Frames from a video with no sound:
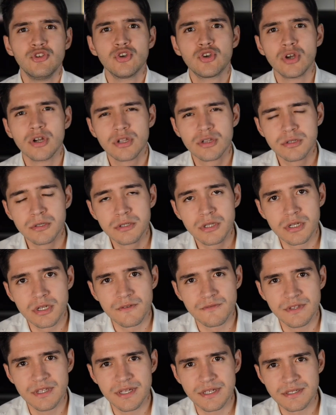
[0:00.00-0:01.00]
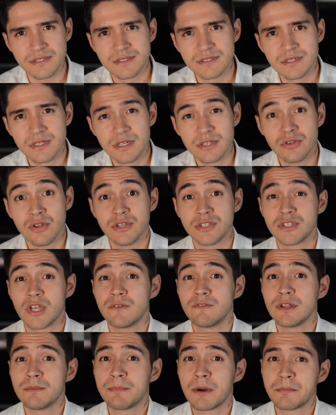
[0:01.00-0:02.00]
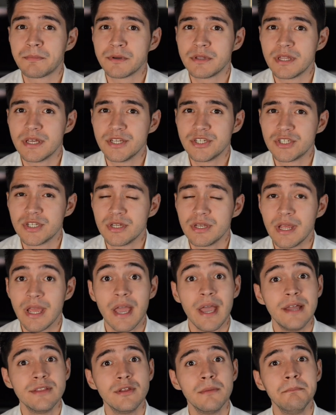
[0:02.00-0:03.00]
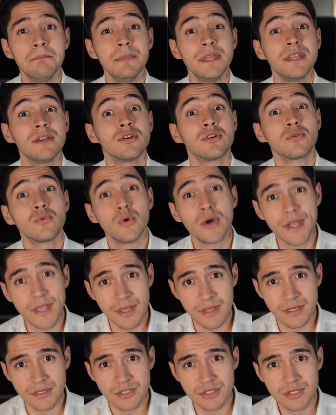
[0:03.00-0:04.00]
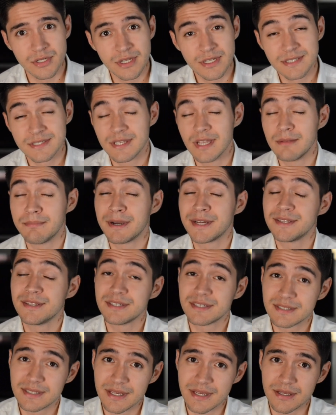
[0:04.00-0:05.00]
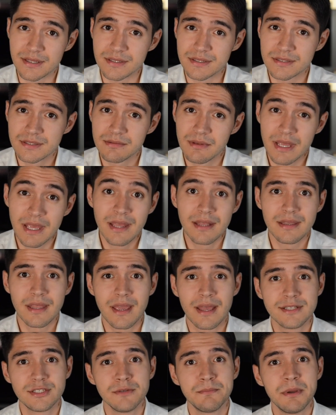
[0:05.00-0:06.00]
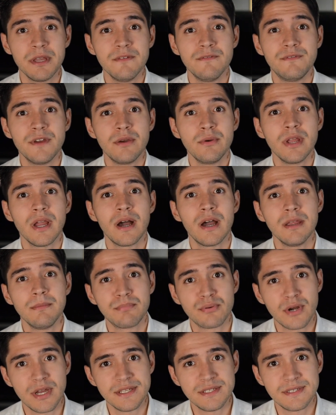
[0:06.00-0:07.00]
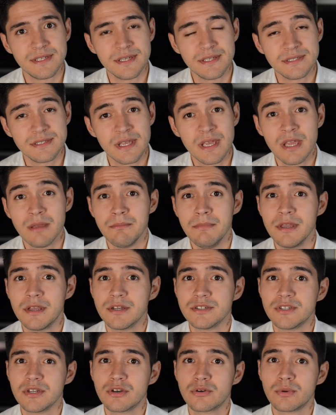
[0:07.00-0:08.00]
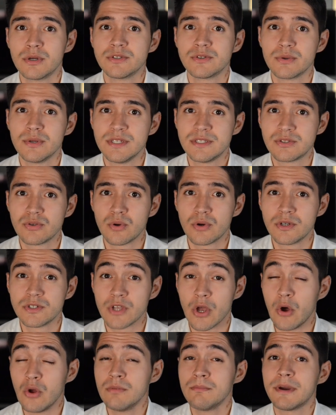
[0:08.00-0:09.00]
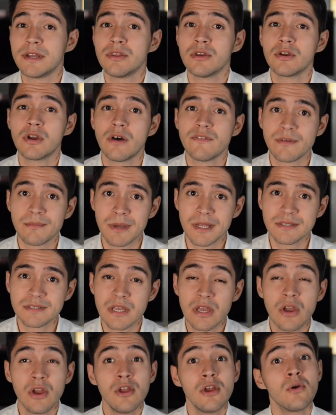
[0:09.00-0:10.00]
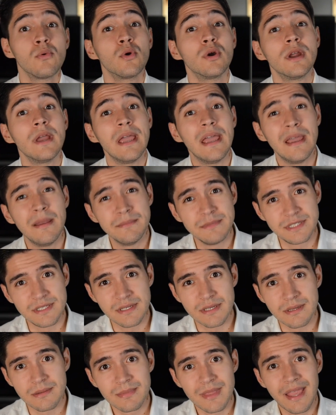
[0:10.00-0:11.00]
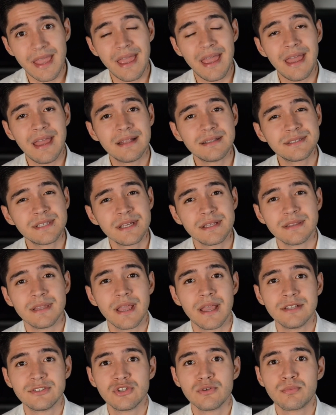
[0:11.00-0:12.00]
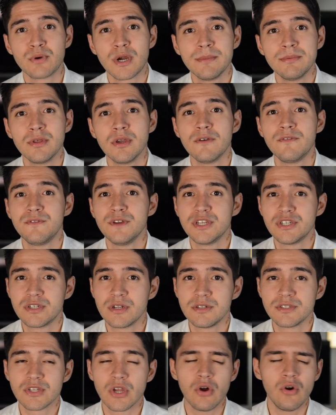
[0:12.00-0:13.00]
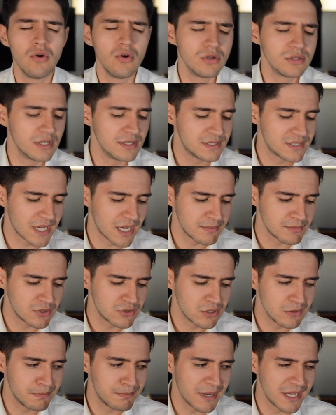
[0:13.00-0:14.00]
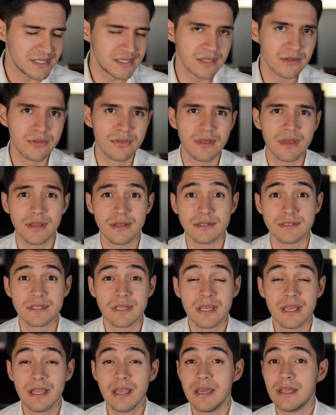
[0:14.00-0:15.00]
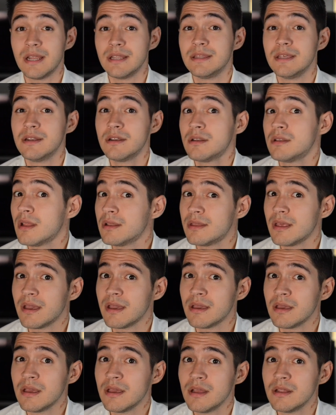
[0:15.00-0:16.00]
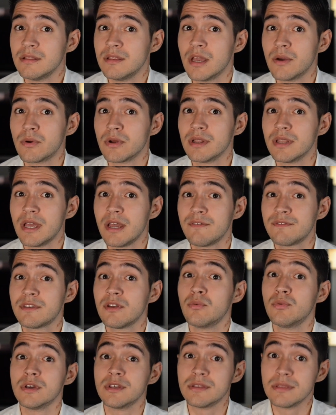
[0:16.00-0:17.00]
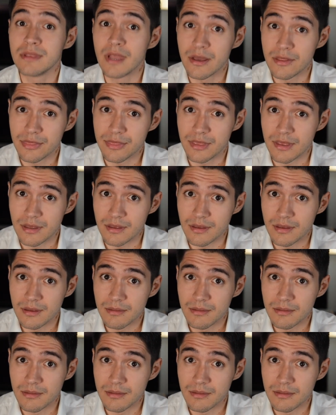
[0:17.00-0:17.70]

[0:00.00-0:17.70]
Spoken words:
conclude all of this, the Soviet population had a meager wage set by the states. They had to pay very high prices because the grocery stores owned by the government were empty, and they had to bribe the officials all the time to do basic things, and at the end of the day, they were left with nothing.